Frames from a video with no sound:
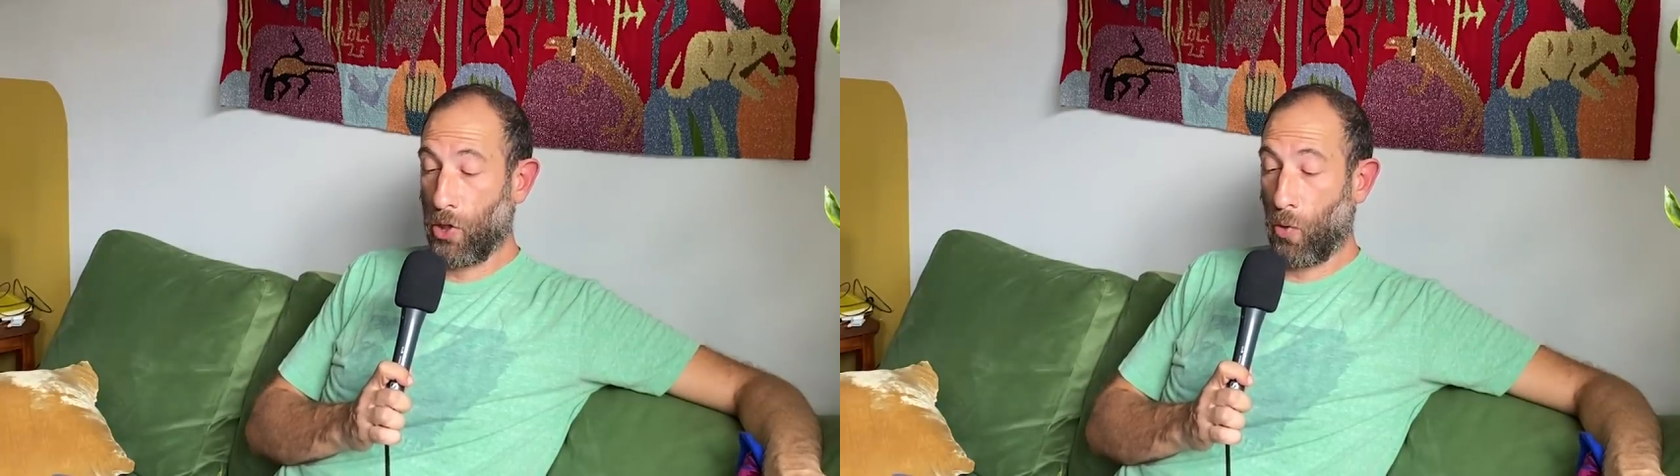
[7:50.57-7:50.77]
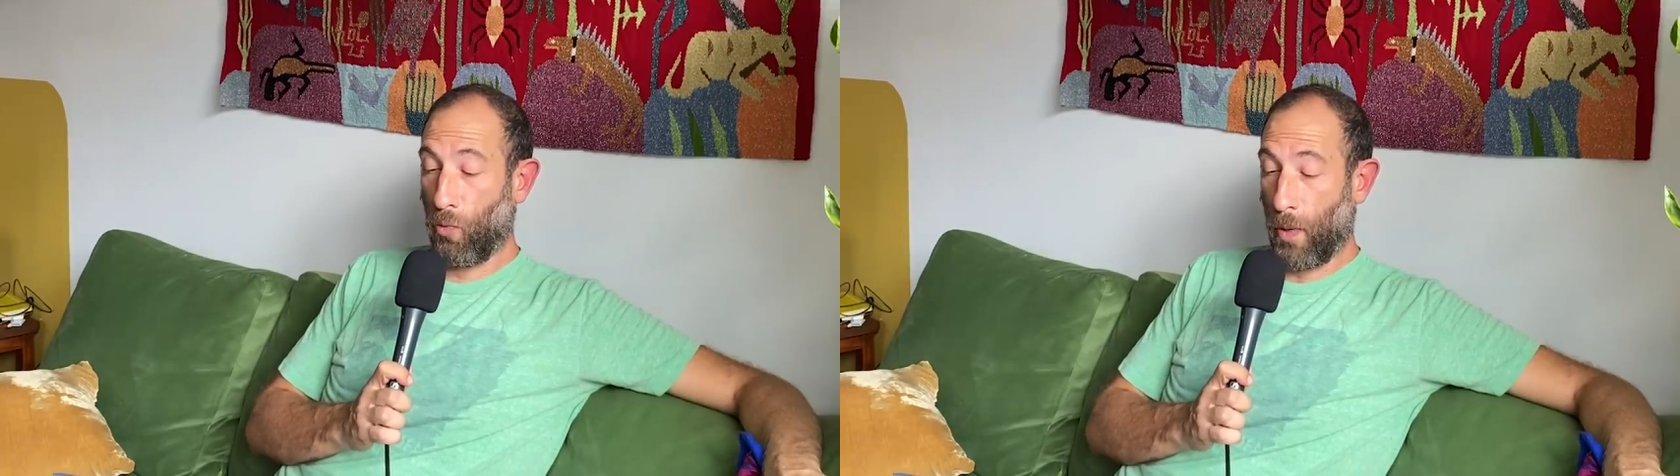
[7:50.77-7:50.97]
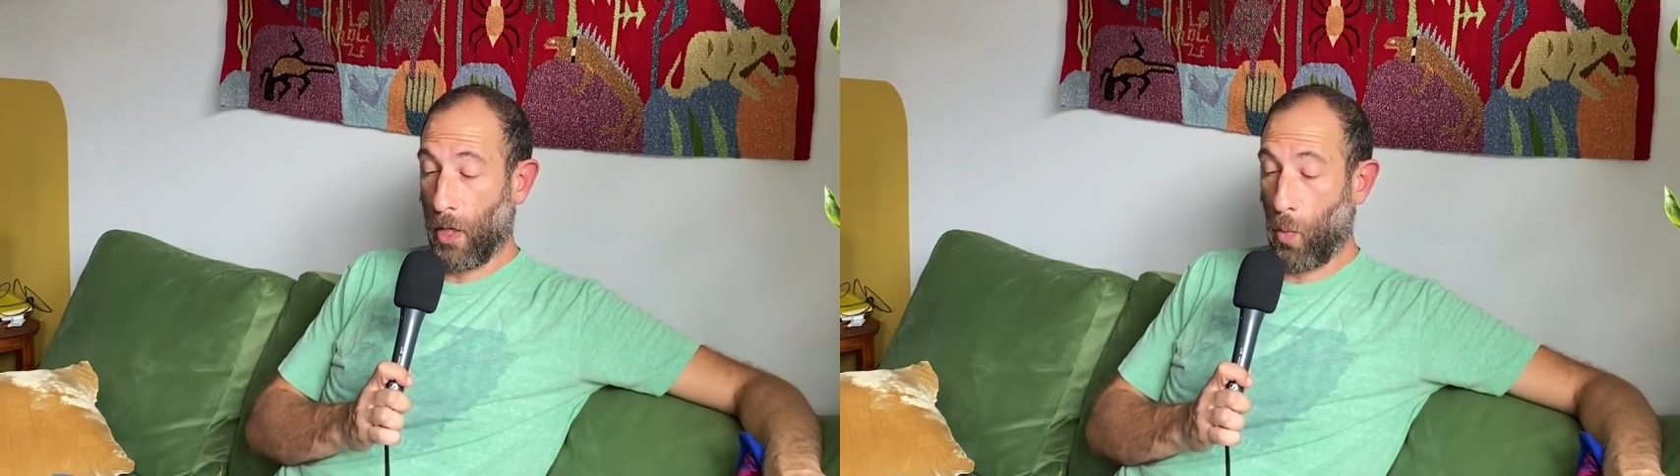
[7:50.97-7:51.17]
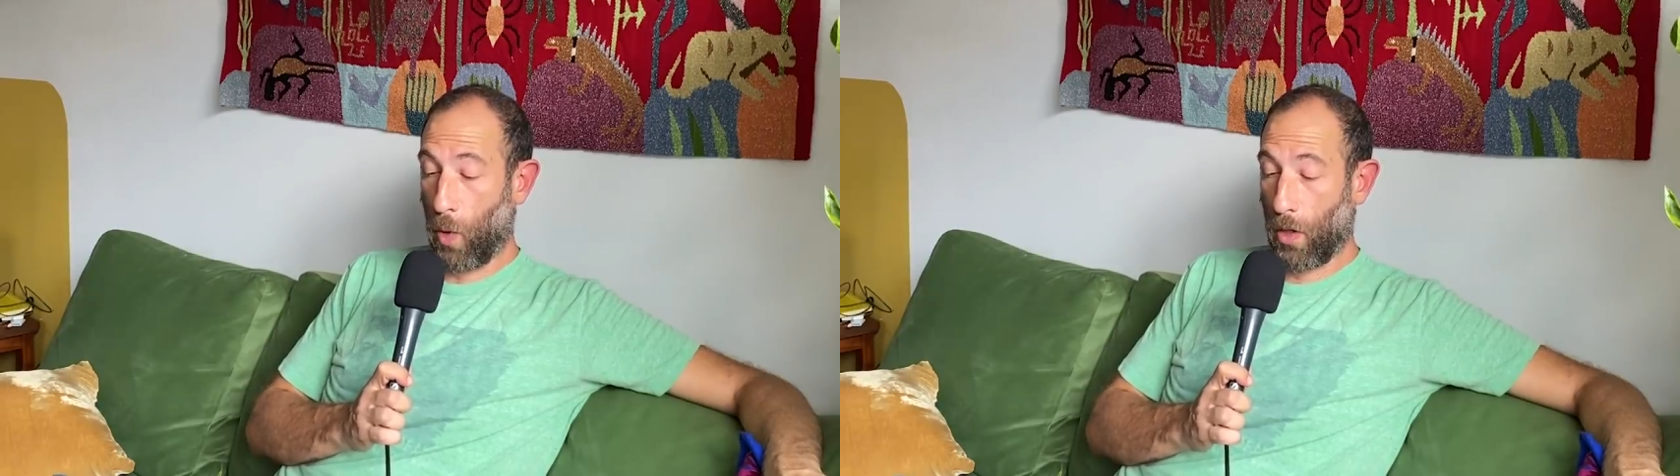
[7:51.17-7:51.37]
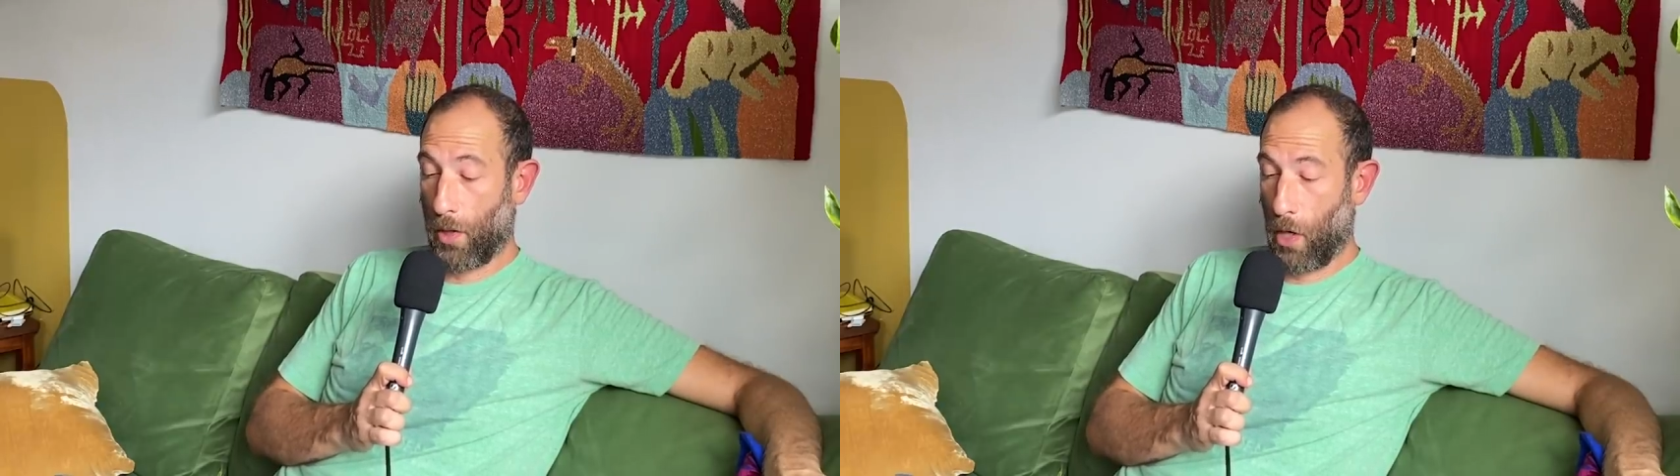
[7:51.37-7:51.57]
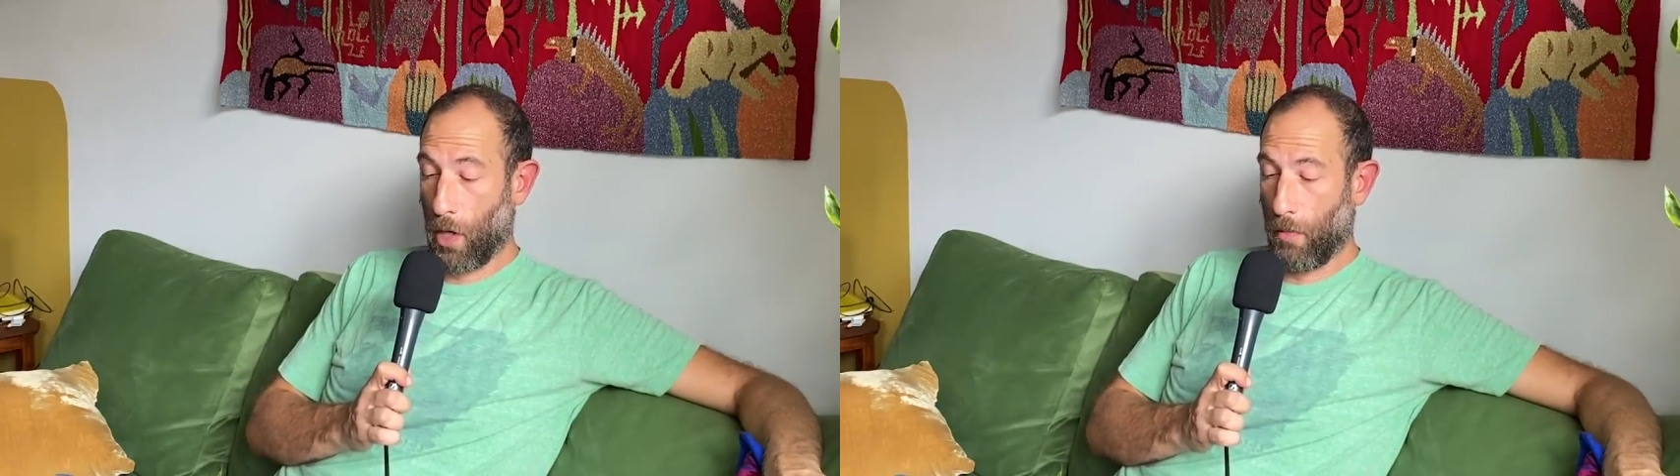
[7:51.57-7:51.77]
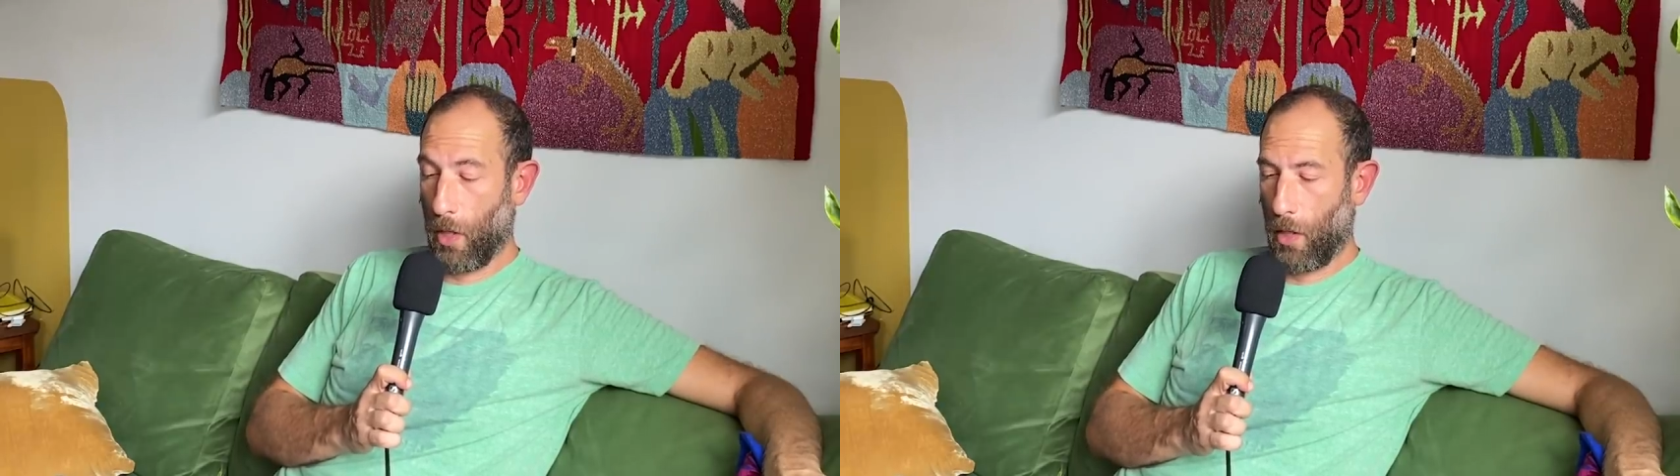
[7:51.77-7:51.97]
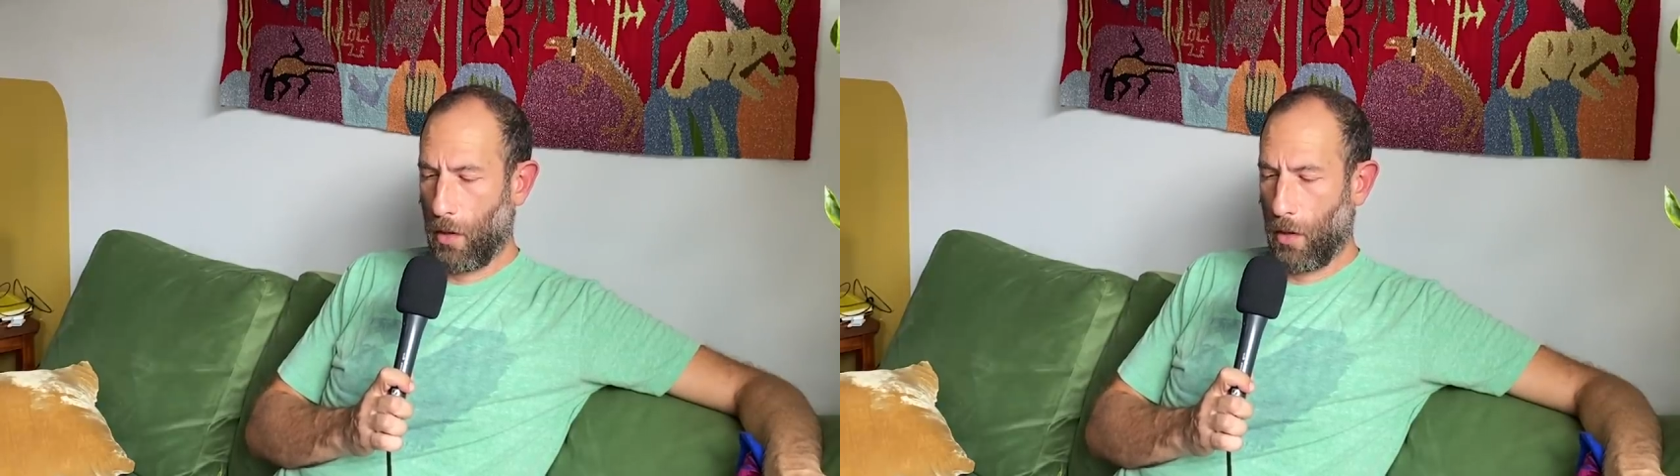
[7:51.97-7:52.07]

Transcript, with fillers: to real-world harm.